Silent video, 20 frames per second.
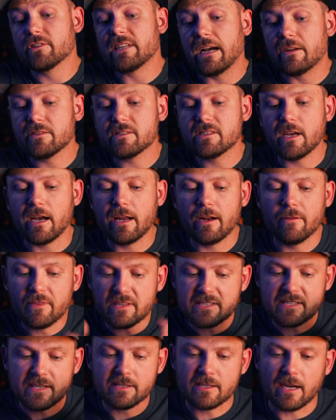downside of
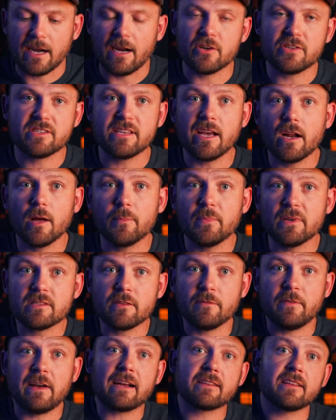this entire setup is
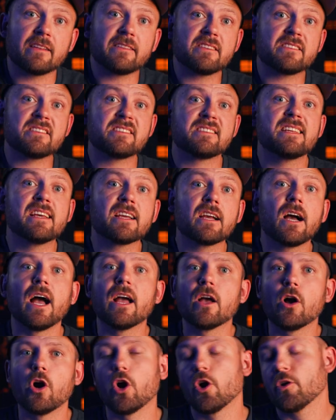the fact that the
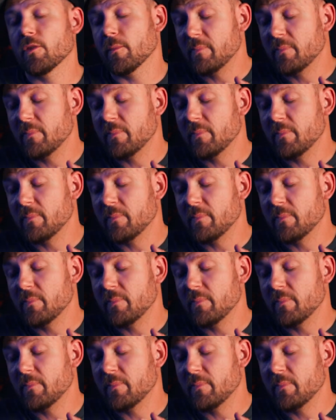STINGIR,